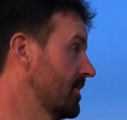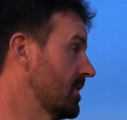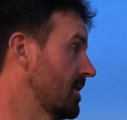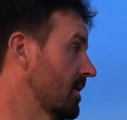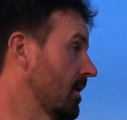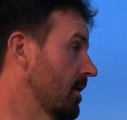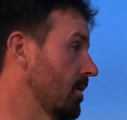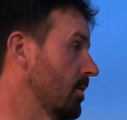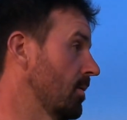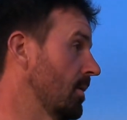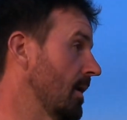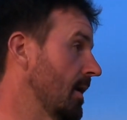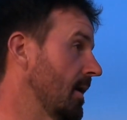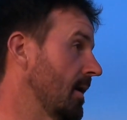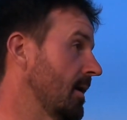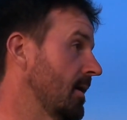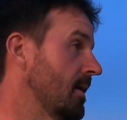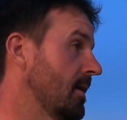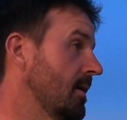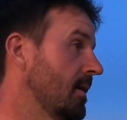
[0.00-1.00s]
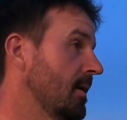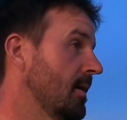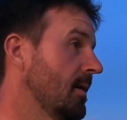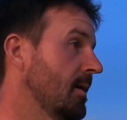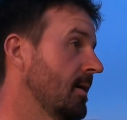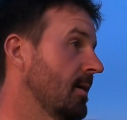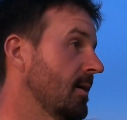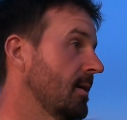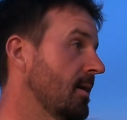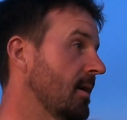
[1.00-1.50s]
So
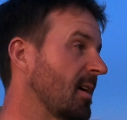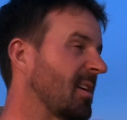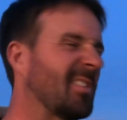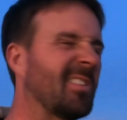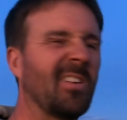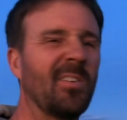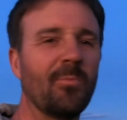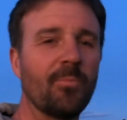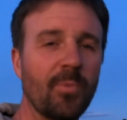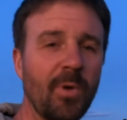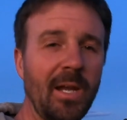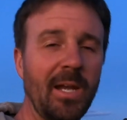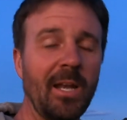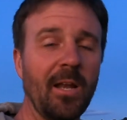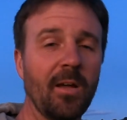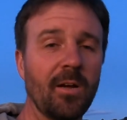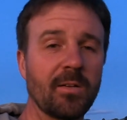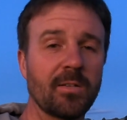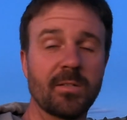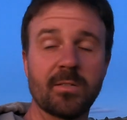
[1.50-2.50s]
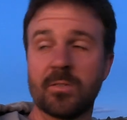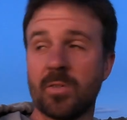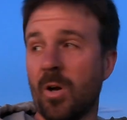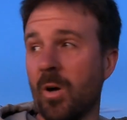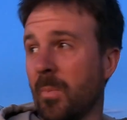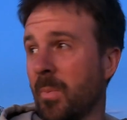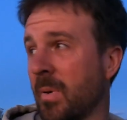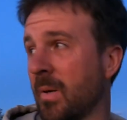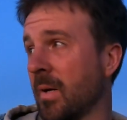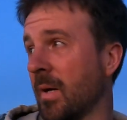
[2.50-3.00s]
yeah, because I don't really like to
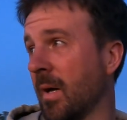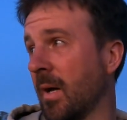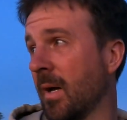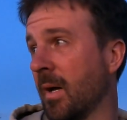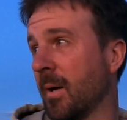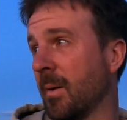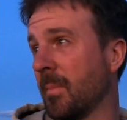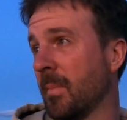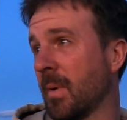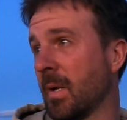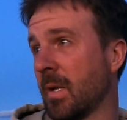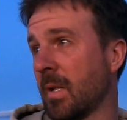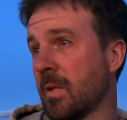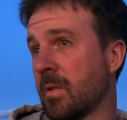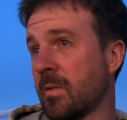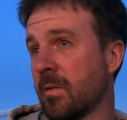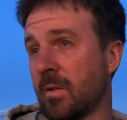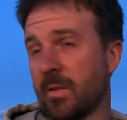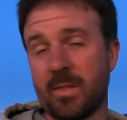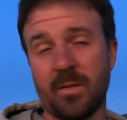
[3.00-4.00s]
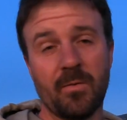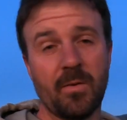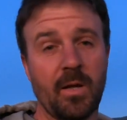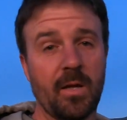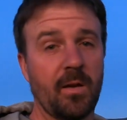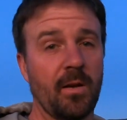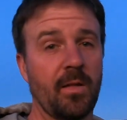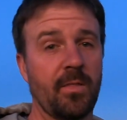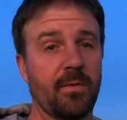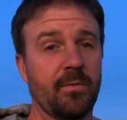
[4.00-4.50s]
top, unless, like, there
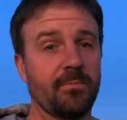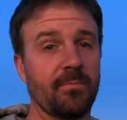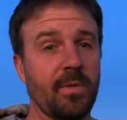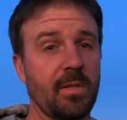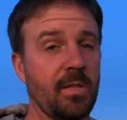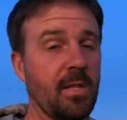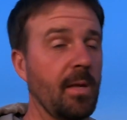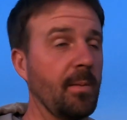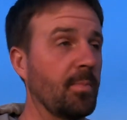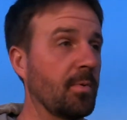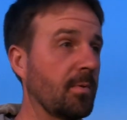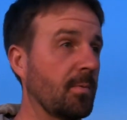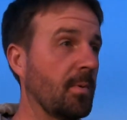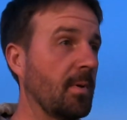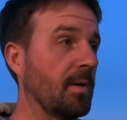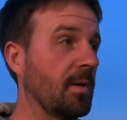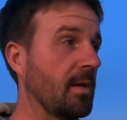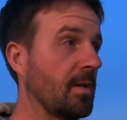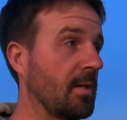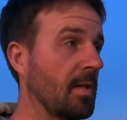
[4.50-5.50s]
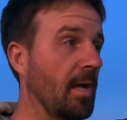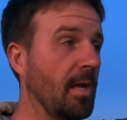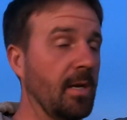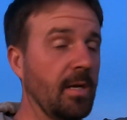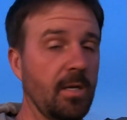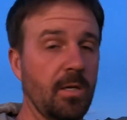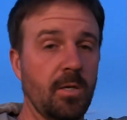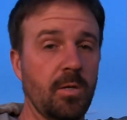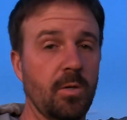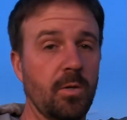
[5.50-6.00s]
are other examples where it is
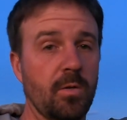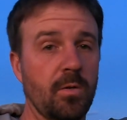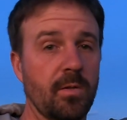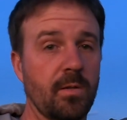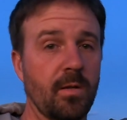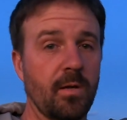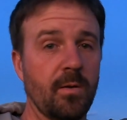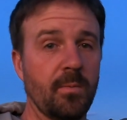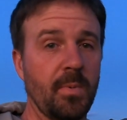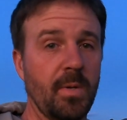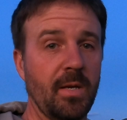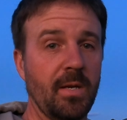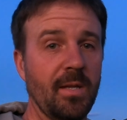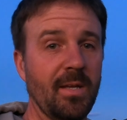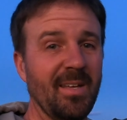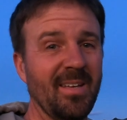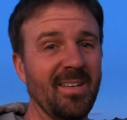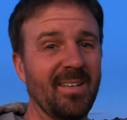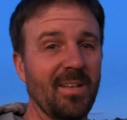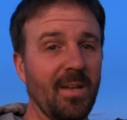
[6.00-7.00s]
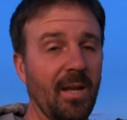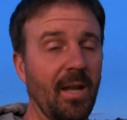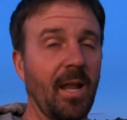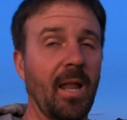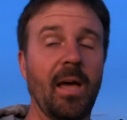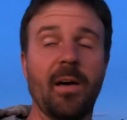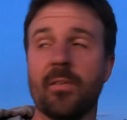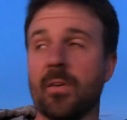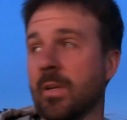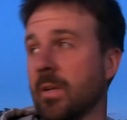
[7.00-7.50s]
handy to do so, but don't
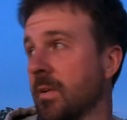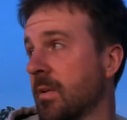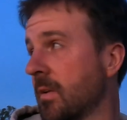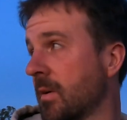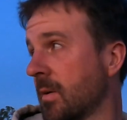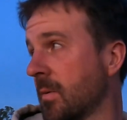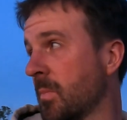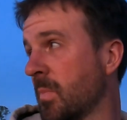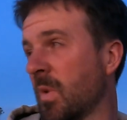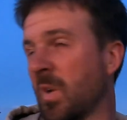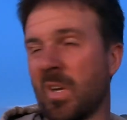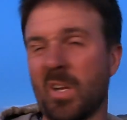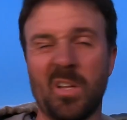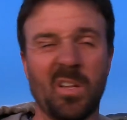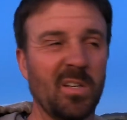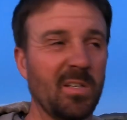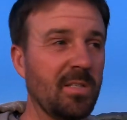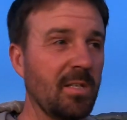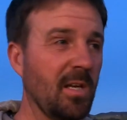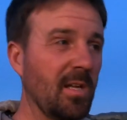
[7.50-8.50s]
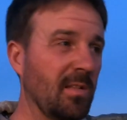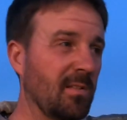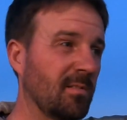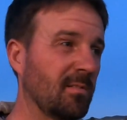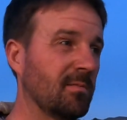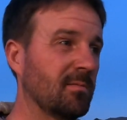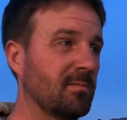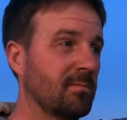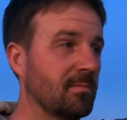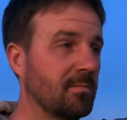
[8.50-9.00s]
love it. You're burning a lot of
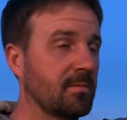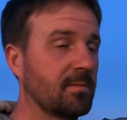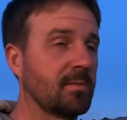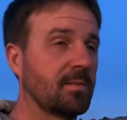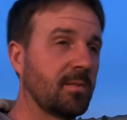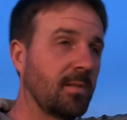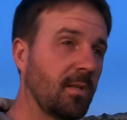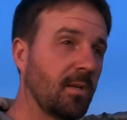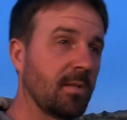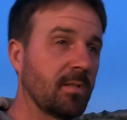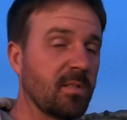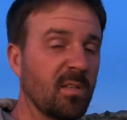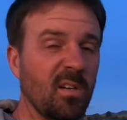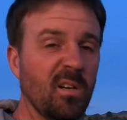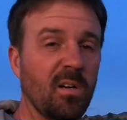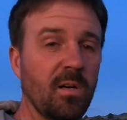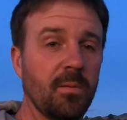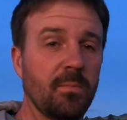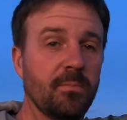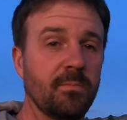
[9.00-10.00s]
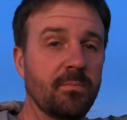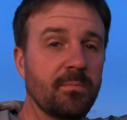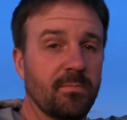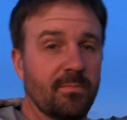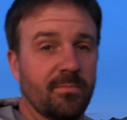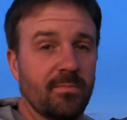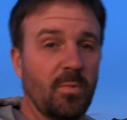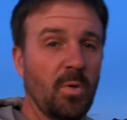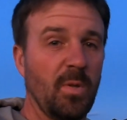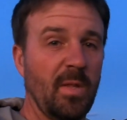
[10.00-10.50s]
diesel, it's a lot of
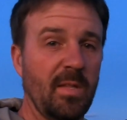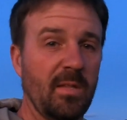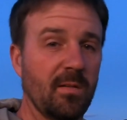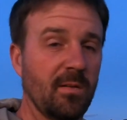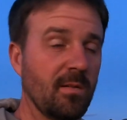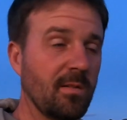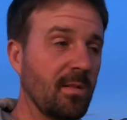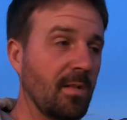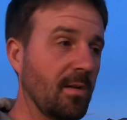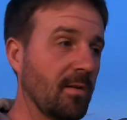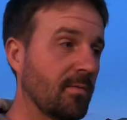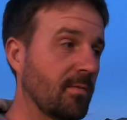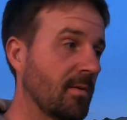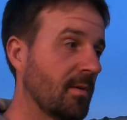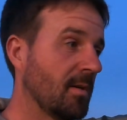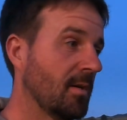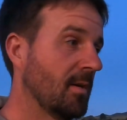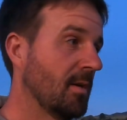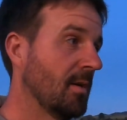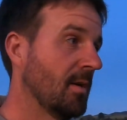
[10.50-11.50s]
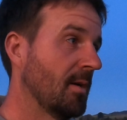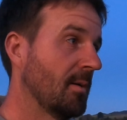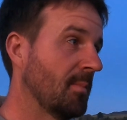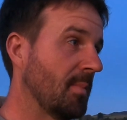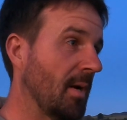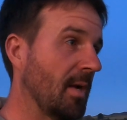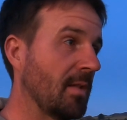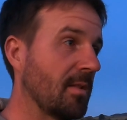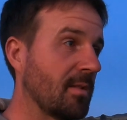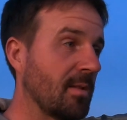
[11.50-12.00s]
time, all that sort of stuff.
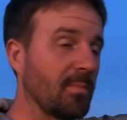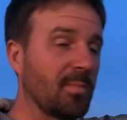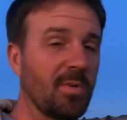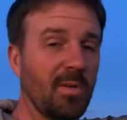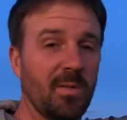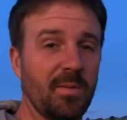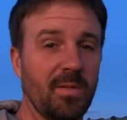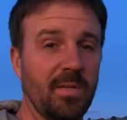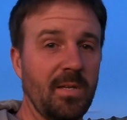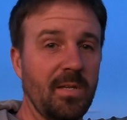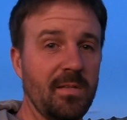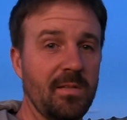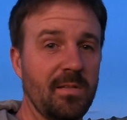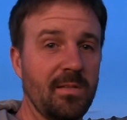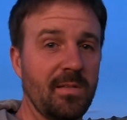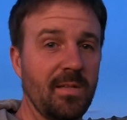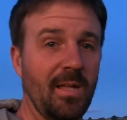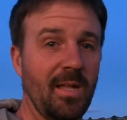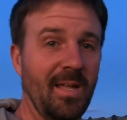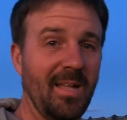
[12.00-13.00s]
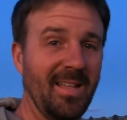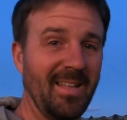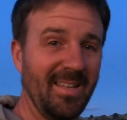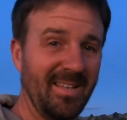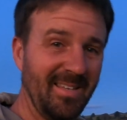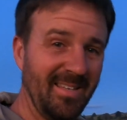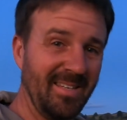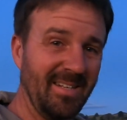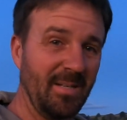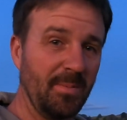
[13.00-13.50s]
But sometimes it is a
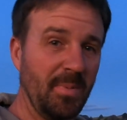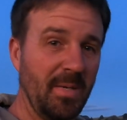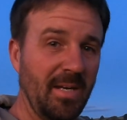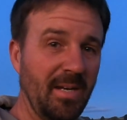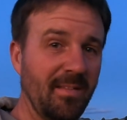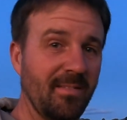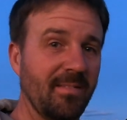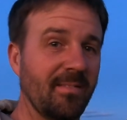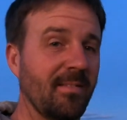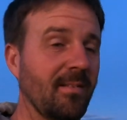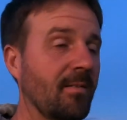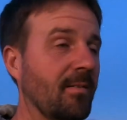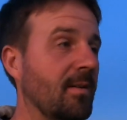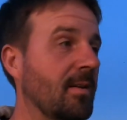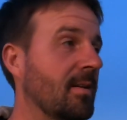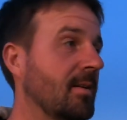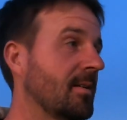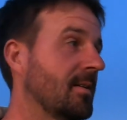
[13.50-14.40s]
little bit necessary.